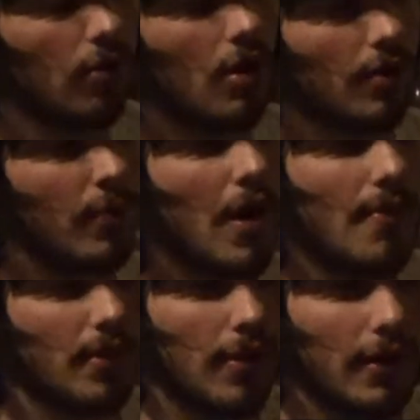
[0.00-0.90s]
lot of
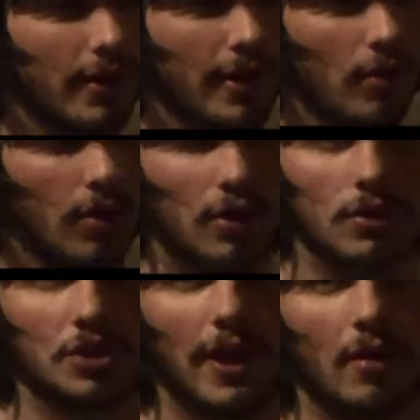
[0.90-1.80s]
popularity on
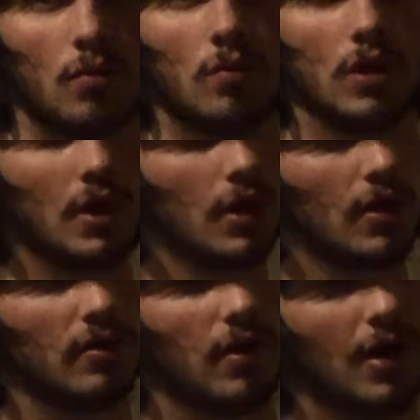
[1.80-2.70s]
our channel
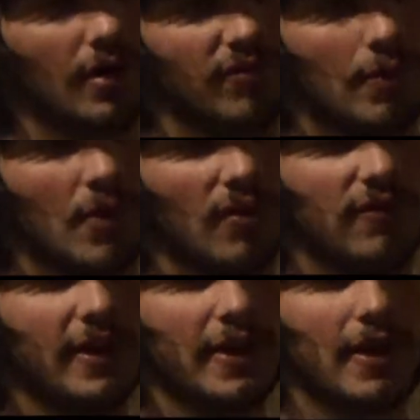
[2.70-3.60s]
from our
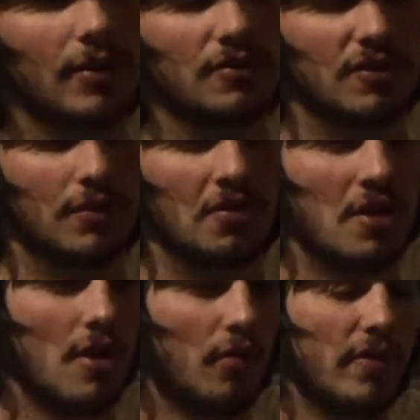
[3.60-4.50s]
videos, and
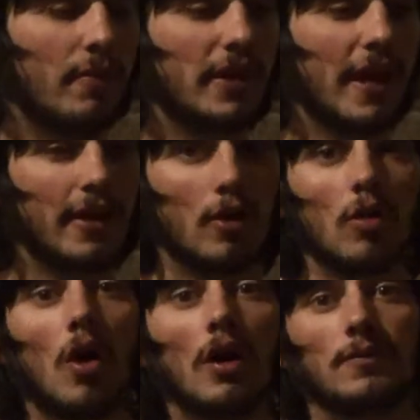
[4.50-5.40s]
we've been getting a
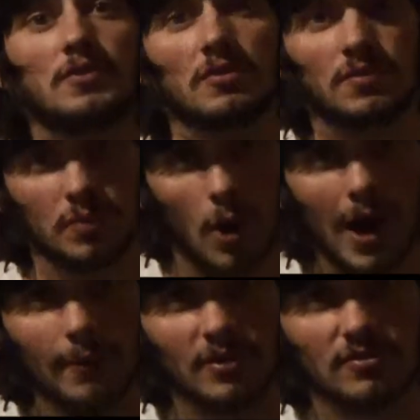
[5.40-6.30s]
lot of
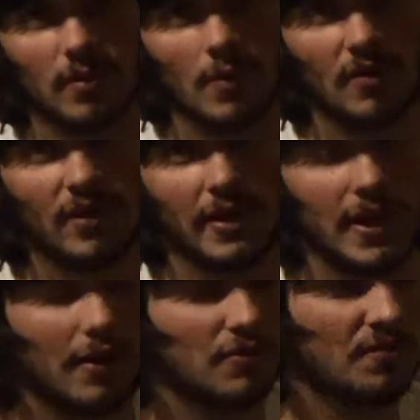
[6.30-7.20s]
subscribers from our
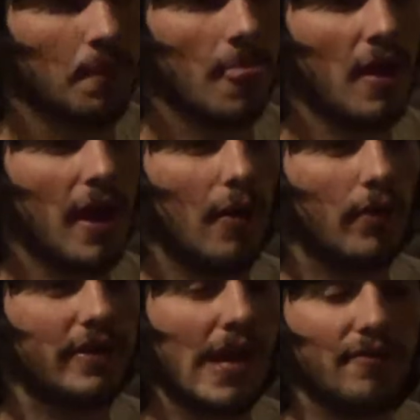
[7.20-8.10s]
videos,
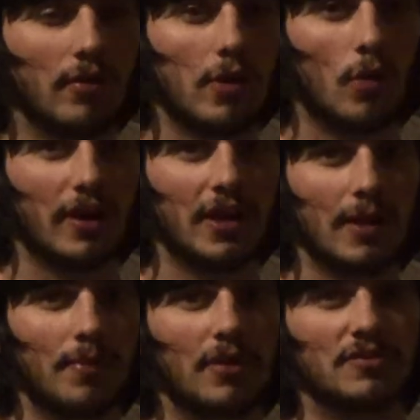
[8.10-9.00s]
and we definitely want to
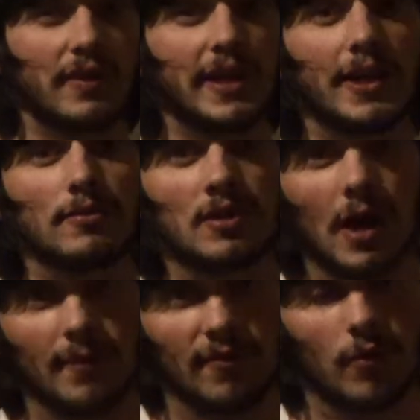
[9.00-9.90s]
keep those videos
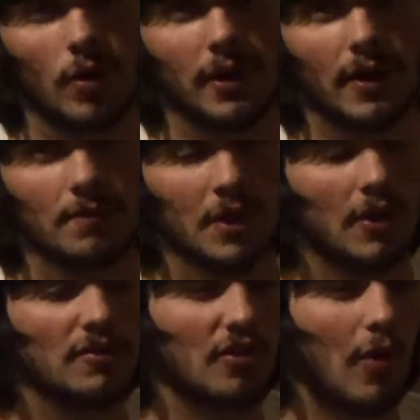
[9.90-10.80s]
coming for you.
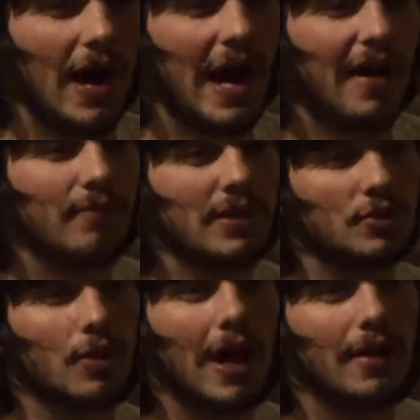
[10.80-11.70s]
So I have
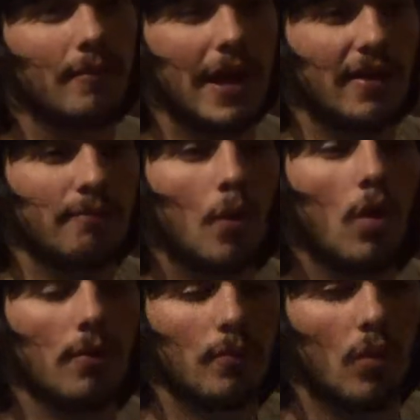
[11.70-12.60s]
been trying to make
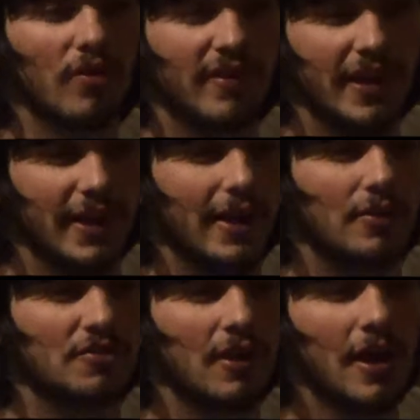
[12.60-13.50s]
more and more
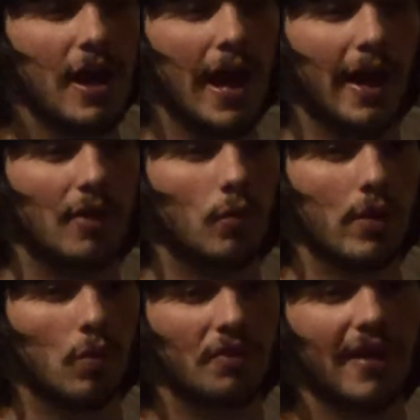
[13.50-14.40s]
videos, and
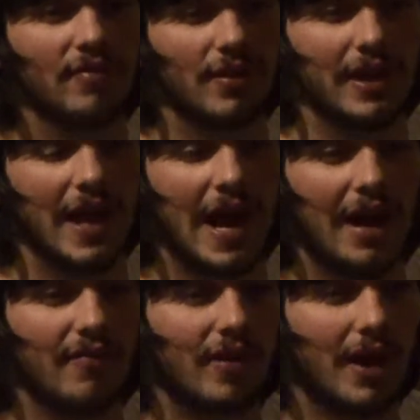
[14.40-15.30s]
we will definitely
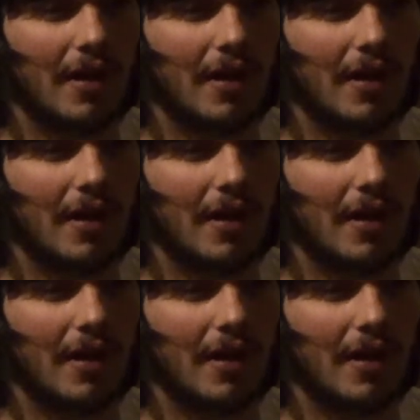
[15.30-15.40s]
have